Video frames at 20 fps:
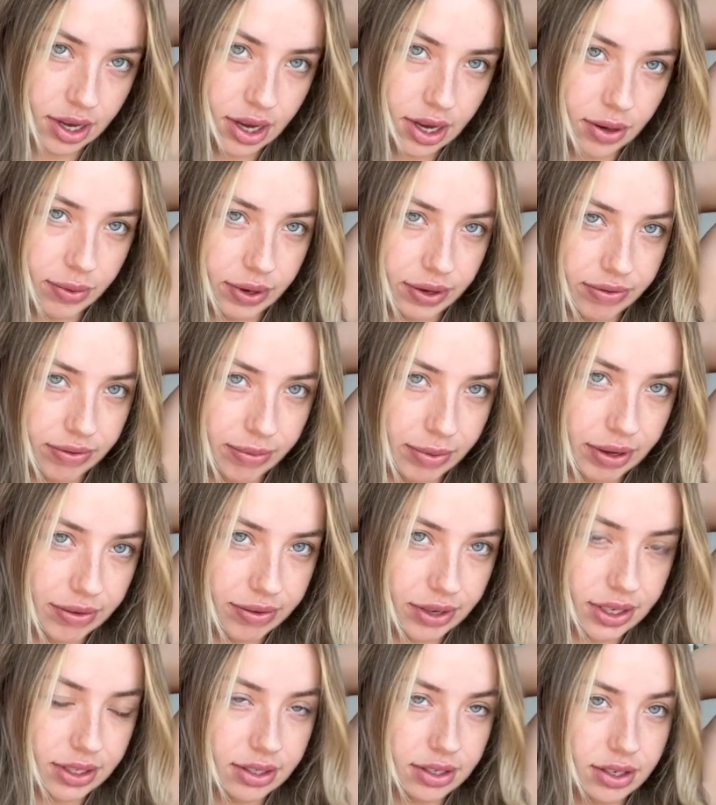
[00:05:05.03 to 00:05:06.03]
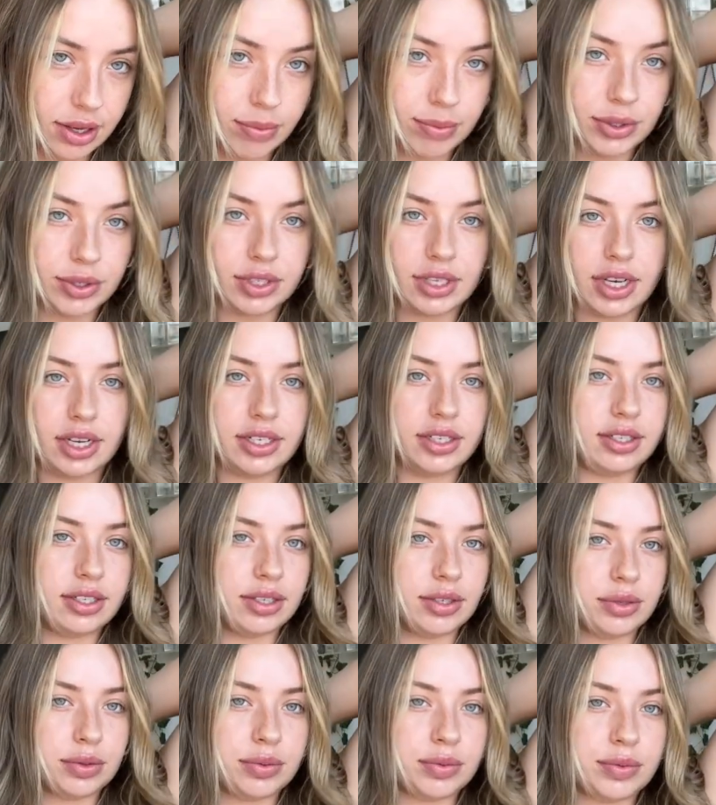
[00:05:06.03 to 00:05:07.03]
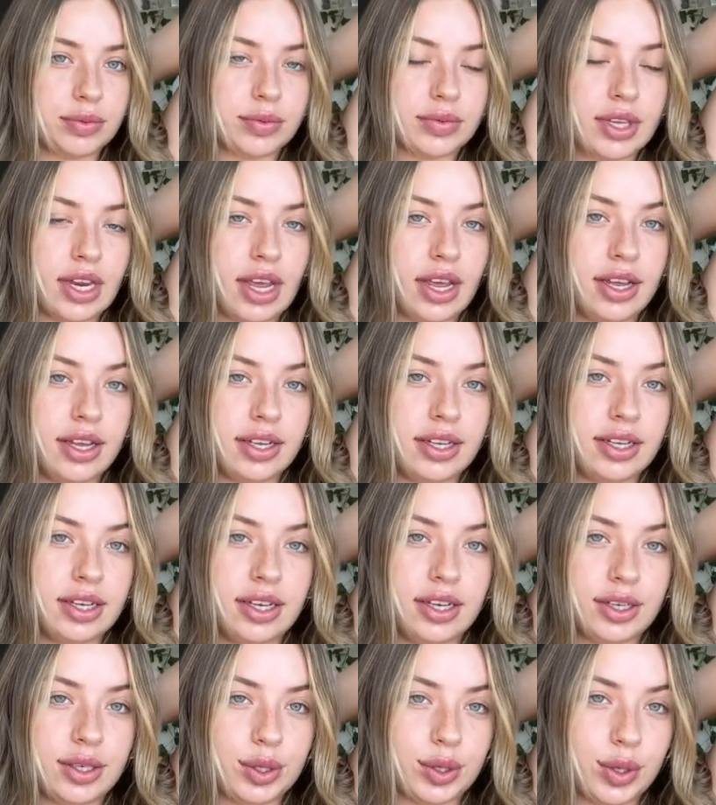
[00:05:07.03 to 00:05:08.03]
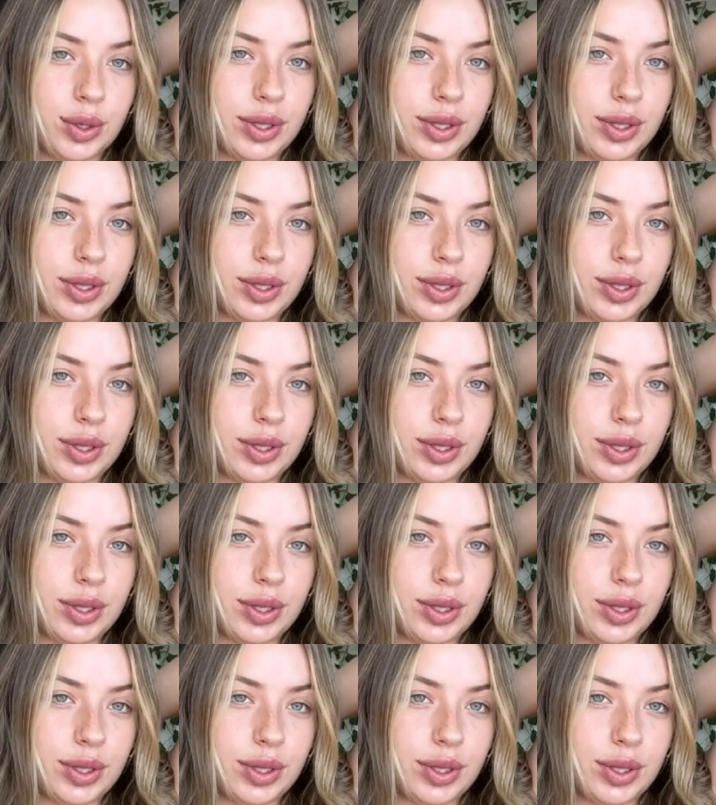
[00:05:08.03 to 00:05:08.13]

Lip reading: away from my face on both sides. So